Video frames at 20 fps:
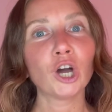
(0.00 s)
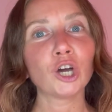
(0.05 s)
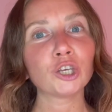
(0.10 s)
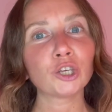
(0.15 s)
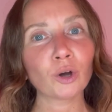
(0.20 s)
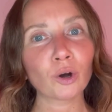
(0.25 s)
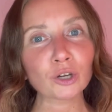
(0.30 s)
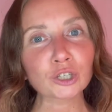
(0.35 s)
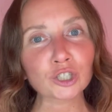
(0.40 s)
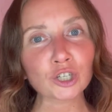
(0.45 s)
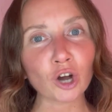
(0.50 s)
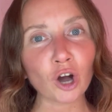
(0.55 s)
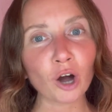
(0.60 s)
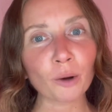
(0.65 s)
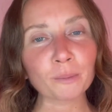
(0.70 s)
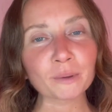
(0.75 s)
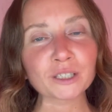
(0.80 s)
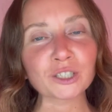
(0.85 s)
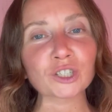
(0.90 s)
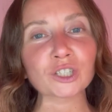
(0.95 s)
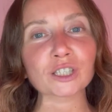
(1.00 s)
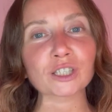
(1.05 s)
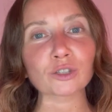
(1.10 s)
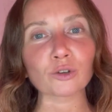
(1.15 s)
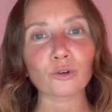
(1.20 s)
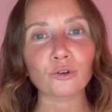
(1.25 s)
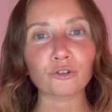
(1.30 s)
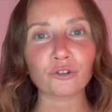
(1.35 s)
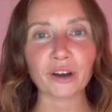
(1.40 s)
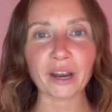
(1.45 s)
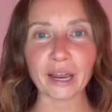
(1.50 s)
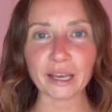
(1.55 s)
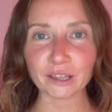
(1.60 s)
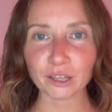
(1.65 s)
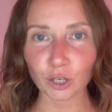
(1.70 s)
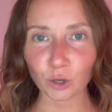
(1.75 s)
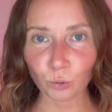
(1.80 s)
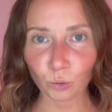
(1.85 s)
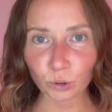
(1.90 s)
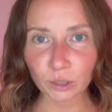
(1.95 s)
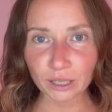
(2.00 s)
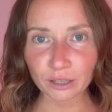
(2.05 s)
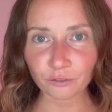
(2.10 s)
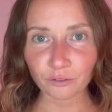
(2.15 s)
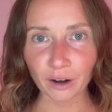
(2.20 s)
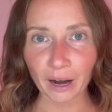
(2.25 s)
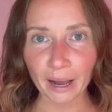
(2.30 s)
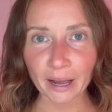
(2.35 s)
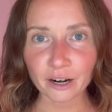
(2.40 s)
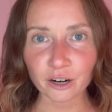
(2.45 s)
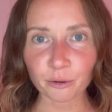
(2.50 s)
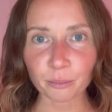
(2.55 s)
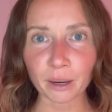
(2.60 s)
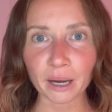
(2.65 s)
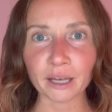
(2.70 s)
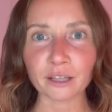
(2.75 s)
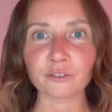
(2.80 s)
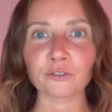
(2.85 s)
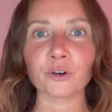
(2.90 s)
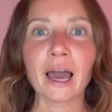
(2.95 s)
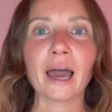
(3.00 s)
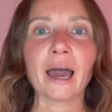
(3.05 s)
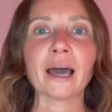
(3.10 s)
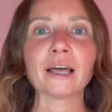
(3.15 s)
Your job is just to create a good environment